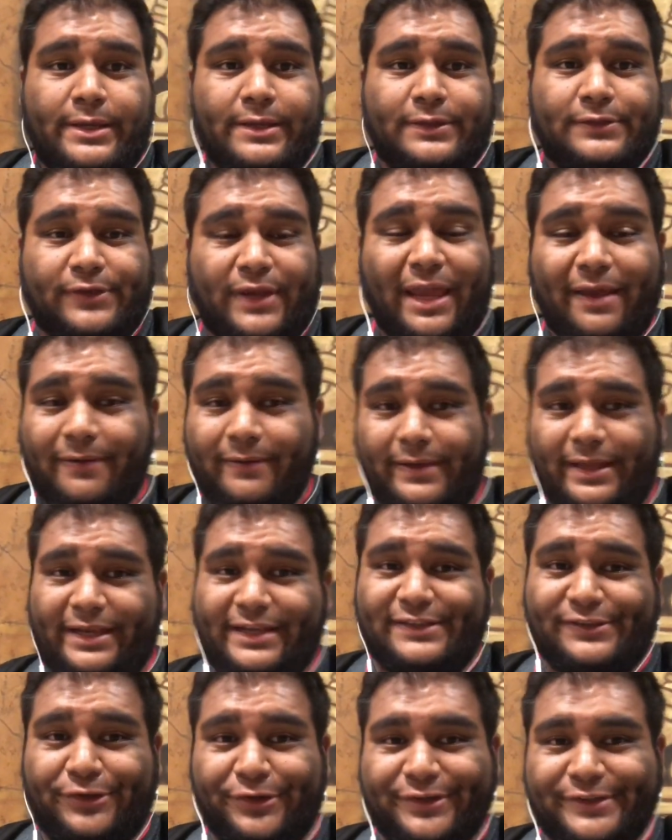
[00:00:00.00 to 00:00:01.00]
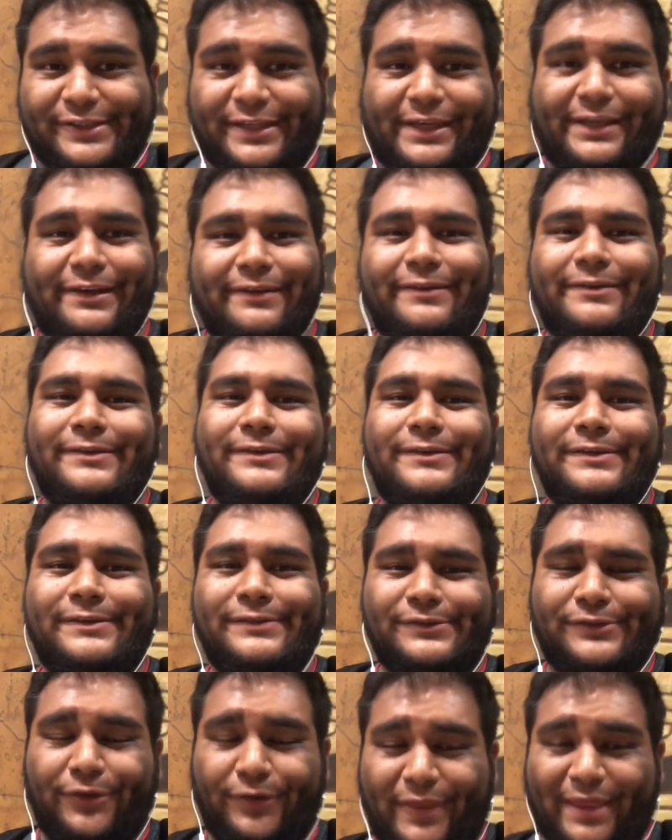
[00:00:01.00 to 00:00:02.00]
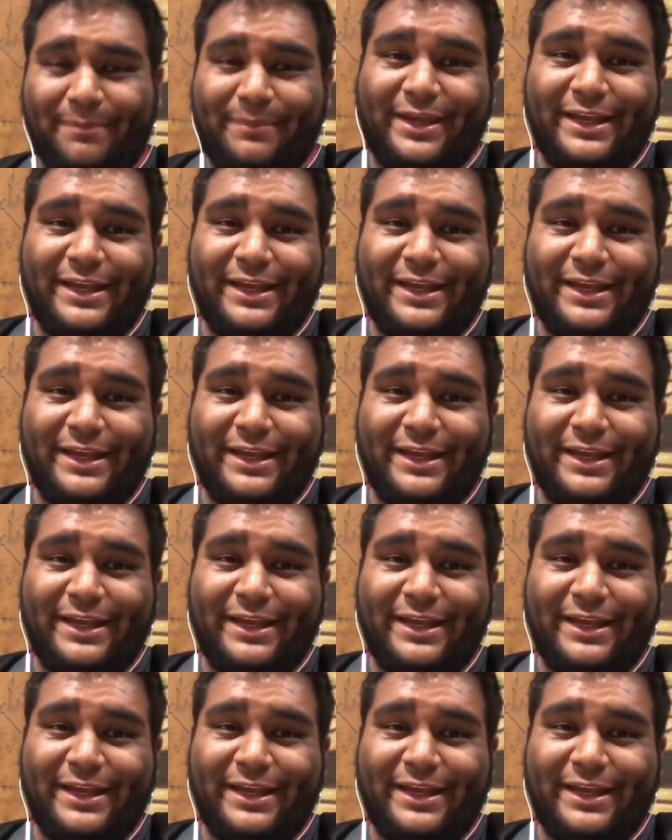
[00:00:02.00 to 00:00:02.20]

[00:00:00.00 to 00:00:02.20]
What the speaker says: So yeah, it is Thursday. So that